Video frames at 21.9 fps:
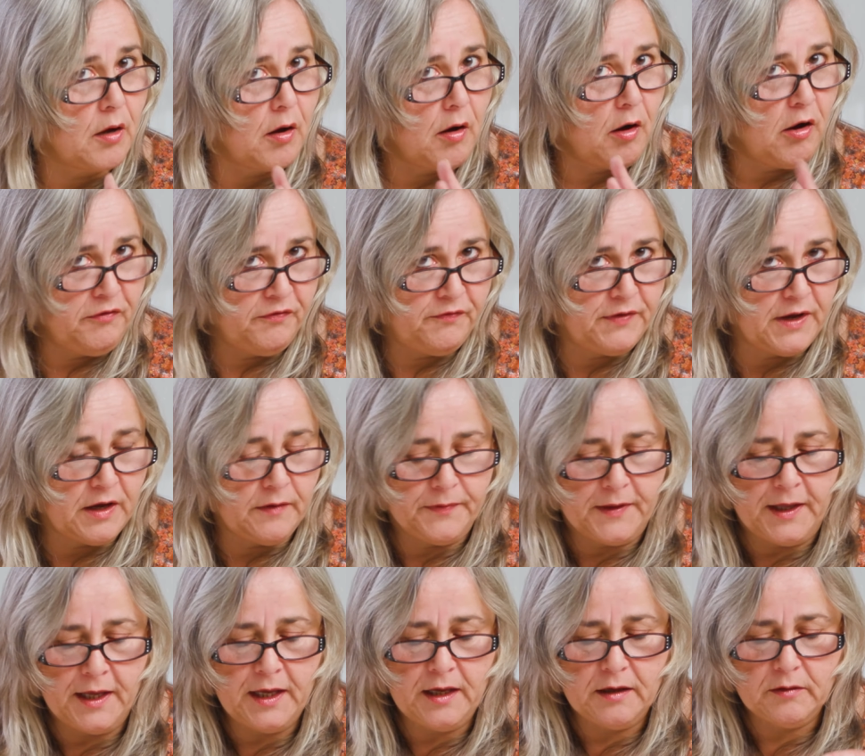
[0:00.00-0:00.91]
I've found
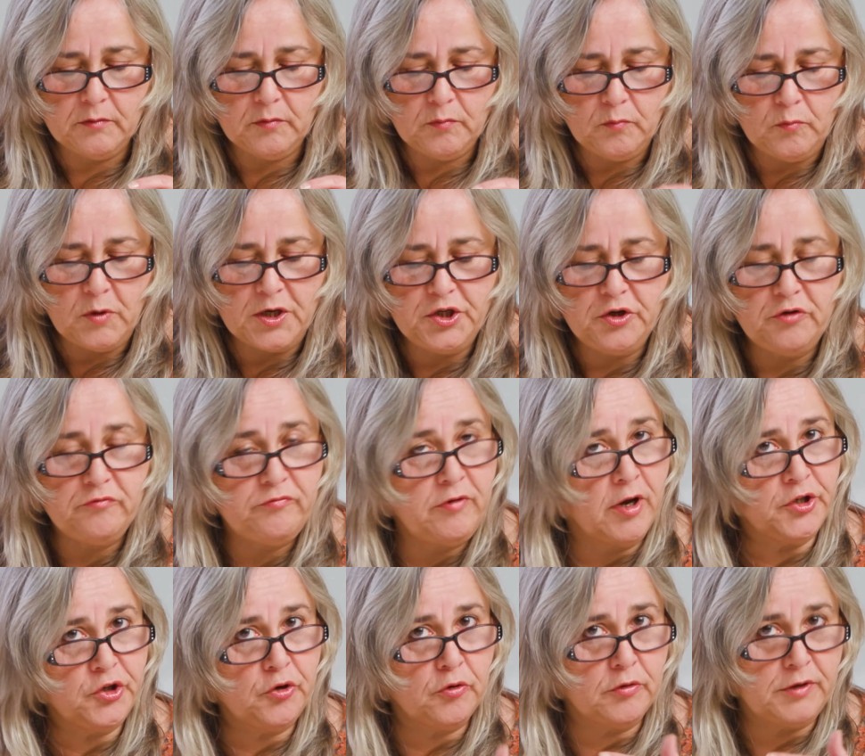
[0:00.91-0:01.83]
that when you
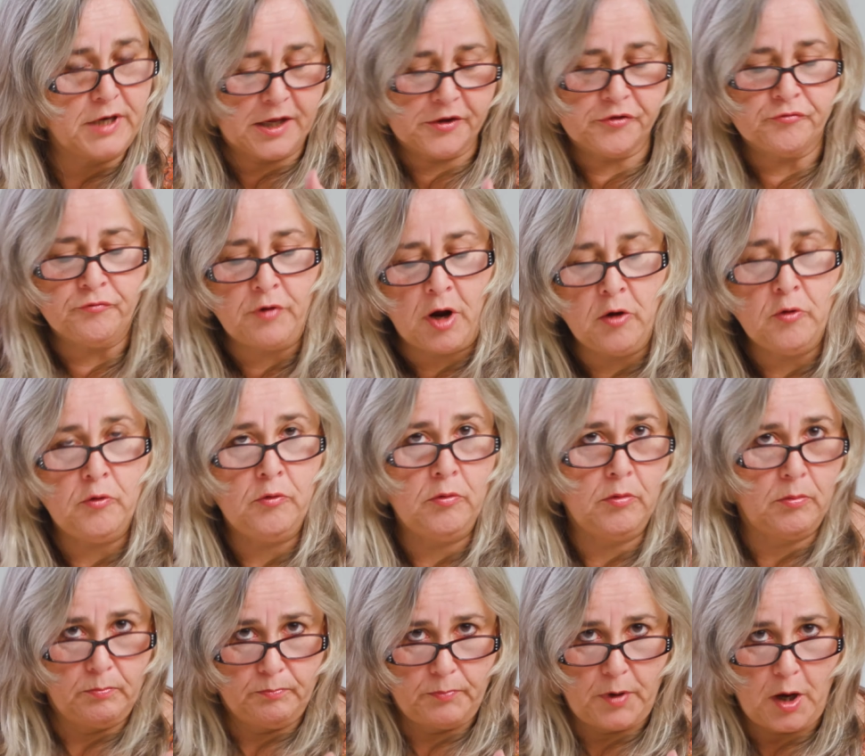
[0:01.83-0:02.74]
run your next
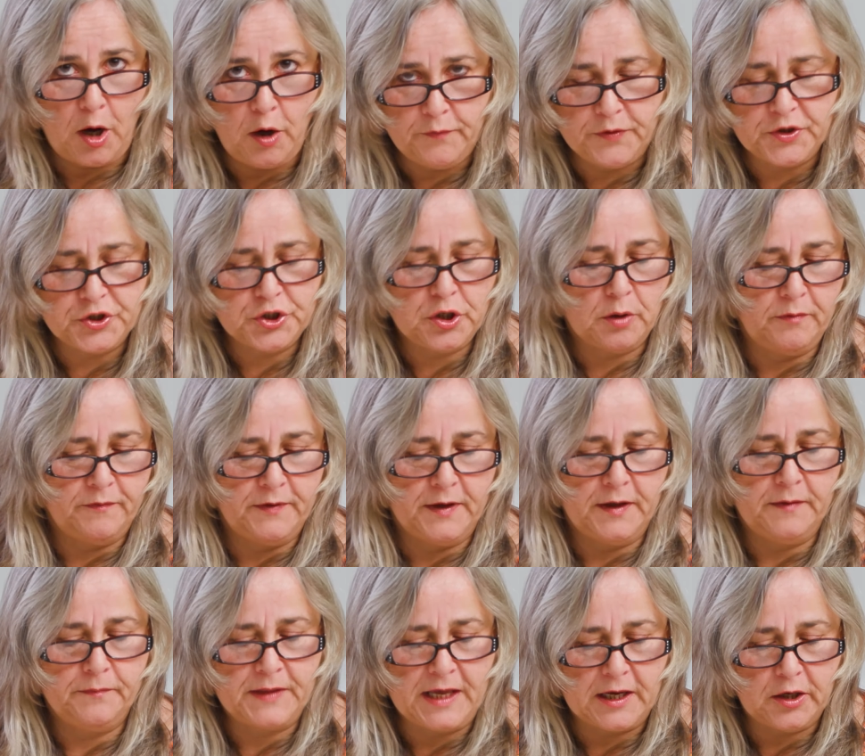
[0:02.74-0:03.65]
row over the top of
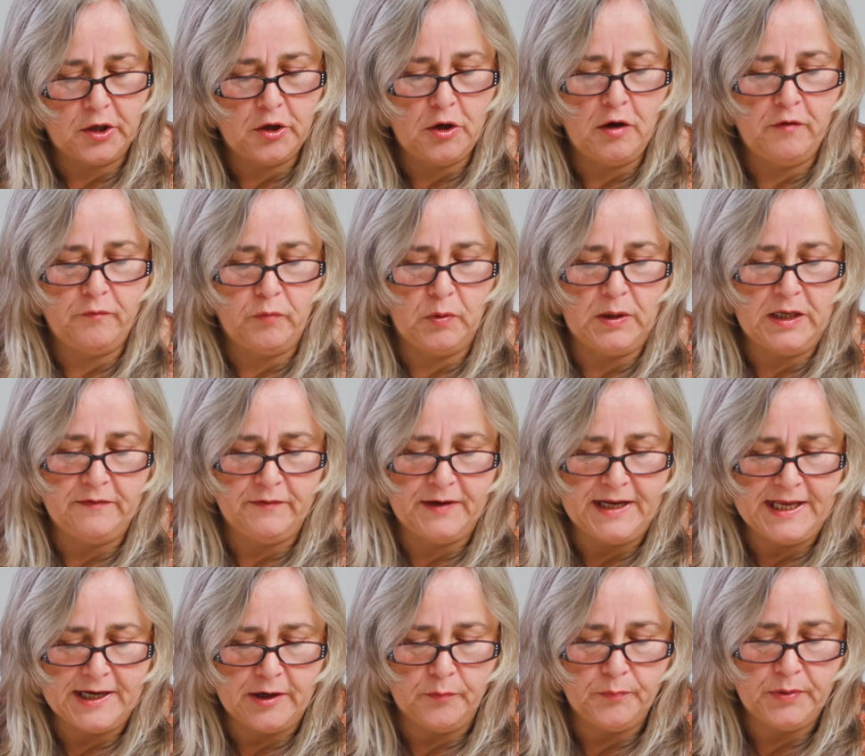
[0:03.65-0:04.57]
it, that curve will even
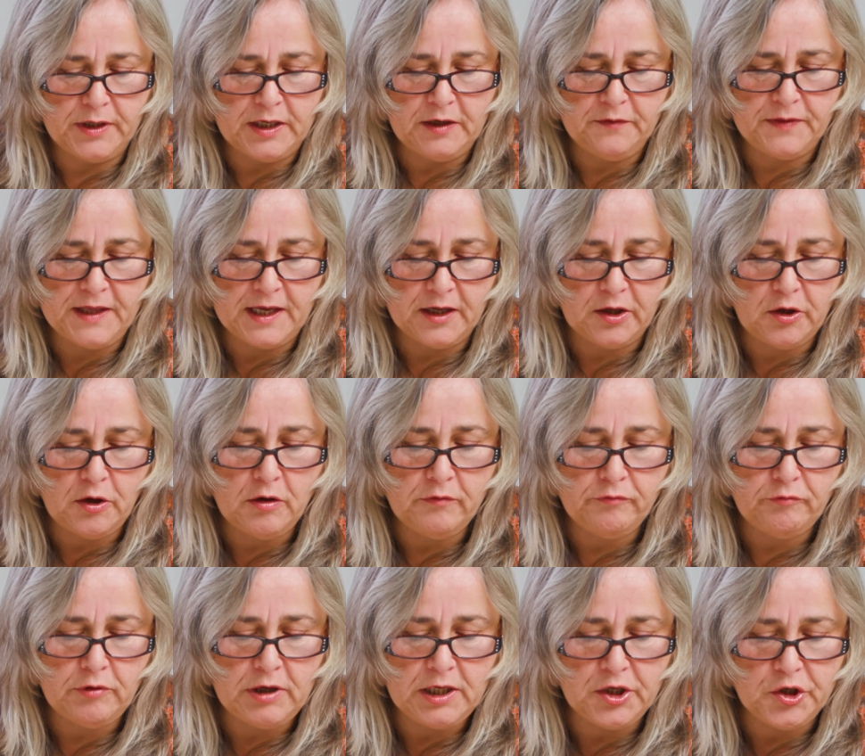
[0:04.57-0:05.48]
out. But if that
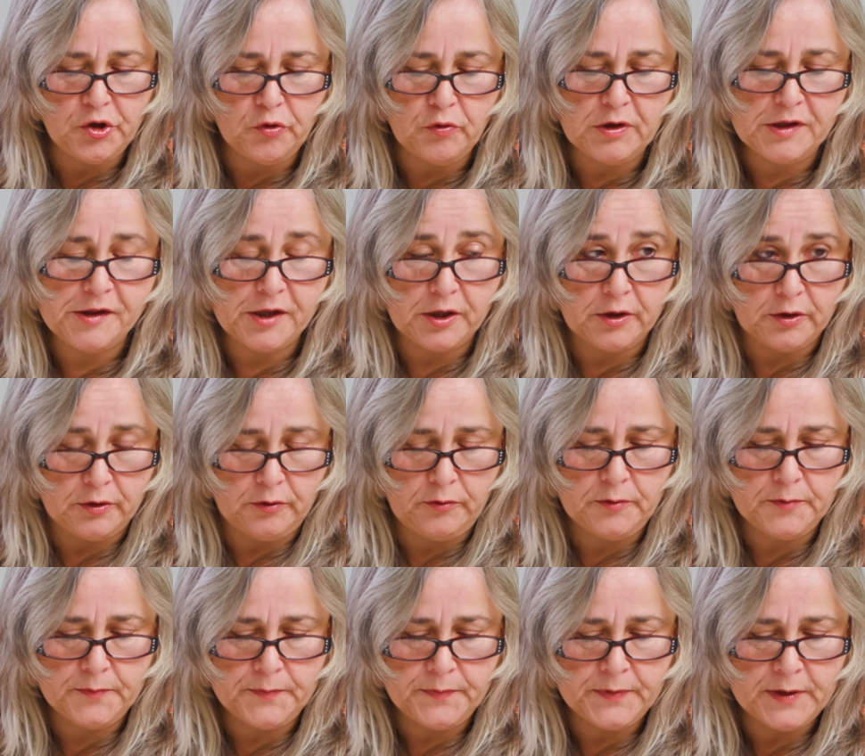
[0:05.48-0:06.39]
curve really annoys you,